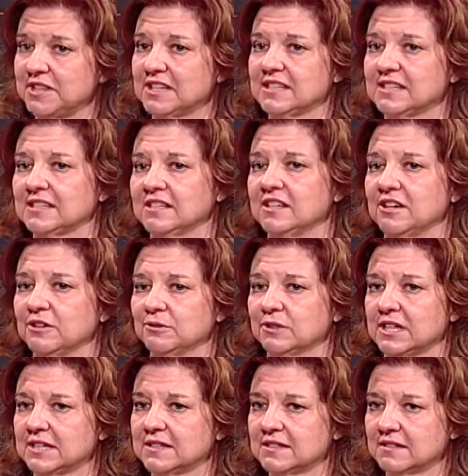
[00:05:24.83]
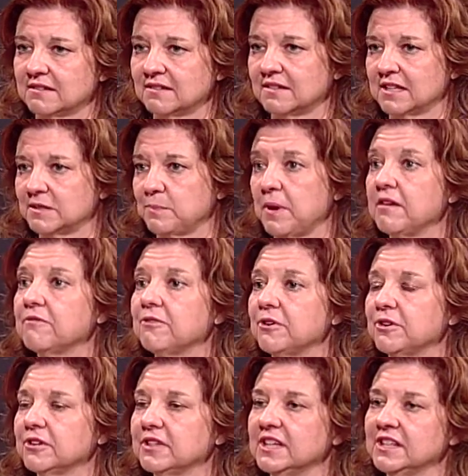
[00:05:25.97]
that it's, you know, less right. less
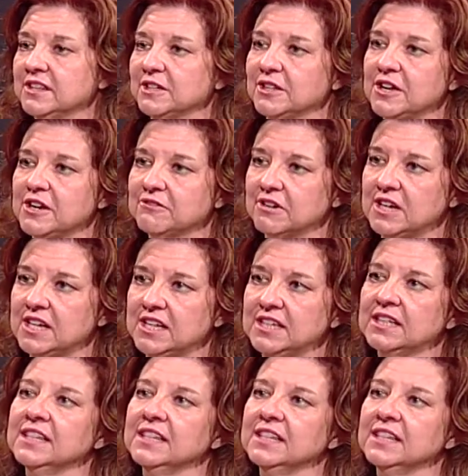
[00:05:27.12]
painful in the long run.